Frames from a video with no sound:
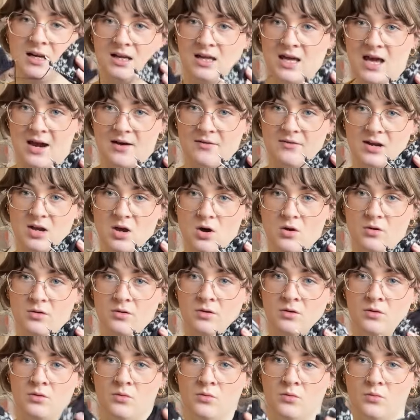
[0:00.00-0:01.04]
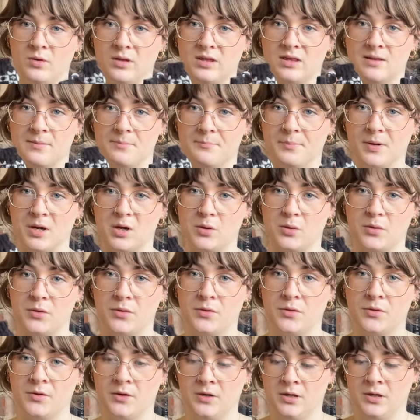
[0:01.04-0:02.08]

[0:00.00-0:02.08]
carry on with them both